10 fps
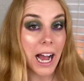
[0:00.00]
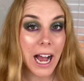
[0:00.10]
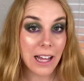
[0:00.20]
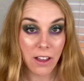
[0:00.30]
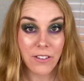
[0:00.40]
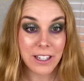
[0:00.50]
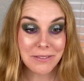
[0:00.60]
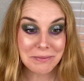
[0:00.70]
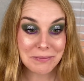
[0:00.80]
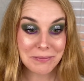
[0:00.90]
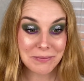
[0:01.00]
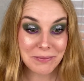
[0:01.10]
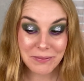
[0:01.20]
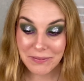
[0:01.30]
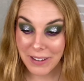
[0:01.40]
I love it.
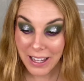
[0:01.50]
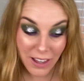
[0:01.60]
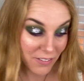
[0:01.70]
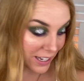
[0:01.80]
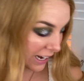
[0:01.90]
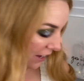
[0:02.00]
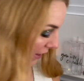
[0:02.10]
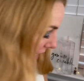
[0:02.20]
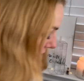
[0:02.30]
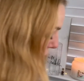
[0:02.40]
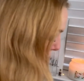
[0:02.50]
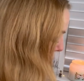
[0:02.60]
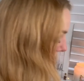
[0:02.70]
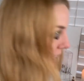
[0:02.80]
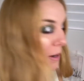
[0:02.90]
I love it. I think it's a
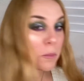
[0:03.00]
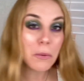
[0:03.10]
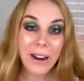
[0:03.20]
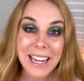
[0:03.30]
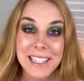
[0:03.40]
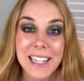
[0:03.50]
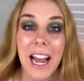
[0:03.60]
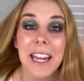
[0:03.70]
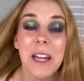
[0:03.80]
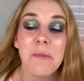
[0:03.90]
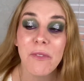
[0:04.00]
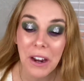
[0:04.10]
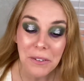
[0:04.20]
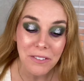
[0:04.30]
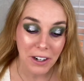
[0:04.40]
great brand. I am
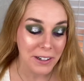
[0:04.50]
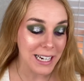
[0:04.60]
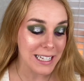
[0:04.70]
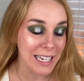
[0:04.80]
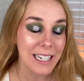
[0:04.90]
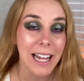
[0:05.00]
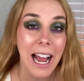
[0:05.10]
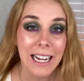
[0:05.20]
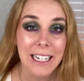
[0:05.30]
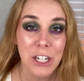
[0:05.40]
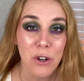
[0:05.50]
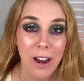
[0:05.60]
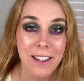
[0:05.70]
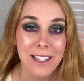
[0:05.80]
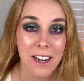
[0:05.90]
very, very excited that I got to try
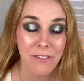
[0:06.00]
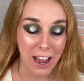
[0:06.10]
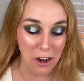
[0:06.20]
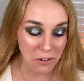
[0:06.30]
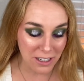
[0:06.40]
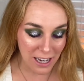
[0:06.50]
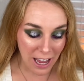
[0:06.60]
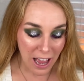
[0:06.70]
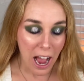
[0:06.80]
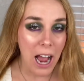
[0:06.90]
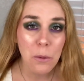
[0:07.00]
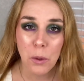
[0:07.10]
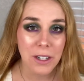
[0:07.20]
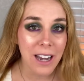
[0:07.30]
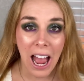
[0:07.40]
this stuff out. I
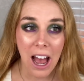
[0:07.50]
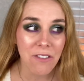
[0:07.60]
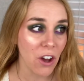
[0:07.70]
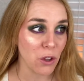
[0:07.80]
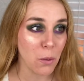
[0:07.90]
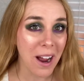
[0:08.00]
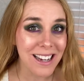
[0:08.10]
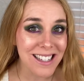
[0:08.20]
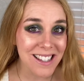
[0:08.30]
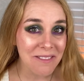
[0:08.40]
wouldn't have otherwise.